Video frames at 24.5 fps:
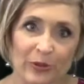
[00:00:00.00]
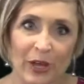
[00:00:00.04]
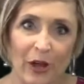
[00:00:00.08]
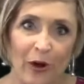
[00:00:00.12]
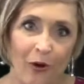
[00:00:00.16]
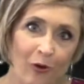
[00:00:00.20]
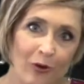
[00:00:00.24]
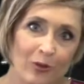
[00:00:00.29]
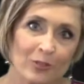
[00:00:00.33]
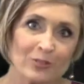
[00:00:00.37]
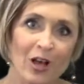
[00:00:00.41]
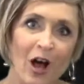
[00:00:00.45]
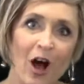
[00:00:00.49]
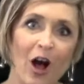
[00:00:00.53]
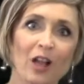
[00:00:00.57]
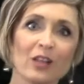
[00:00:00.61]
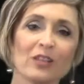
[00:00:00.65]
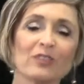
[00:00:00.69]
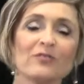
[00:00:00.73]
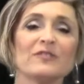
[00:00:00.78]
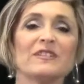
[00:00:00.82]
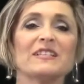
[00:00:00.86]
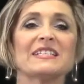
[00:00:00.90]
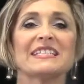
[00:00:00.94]
that holds
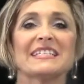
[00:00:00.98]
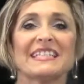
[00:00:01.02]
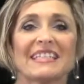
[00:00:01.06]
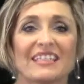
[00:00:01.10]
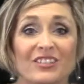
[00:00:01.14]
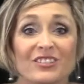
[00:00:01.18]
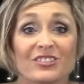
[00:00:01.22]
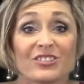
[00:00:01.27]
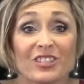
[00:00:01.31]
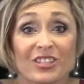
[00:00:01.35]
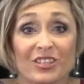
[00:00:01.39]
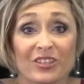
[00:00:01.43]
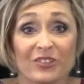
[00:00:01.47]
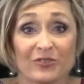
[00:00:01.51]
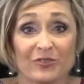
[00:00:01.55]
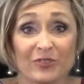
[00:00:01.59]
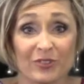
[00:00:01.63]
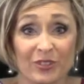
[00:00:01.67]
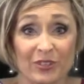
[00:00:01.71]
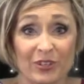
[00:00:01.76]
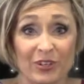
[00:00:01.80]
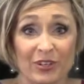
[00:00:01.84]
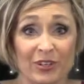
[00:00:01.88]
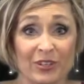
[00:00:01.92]
all of the skills that
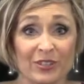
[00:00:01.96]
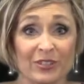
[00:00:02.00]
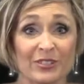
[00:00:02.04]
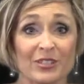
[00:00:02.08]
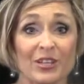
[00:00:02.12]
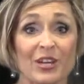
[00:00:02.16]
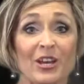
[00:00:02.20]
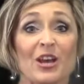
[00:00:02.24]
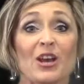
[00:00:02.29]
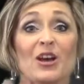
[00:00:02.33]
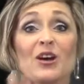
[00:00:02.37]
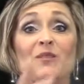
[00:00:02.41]
you've learned,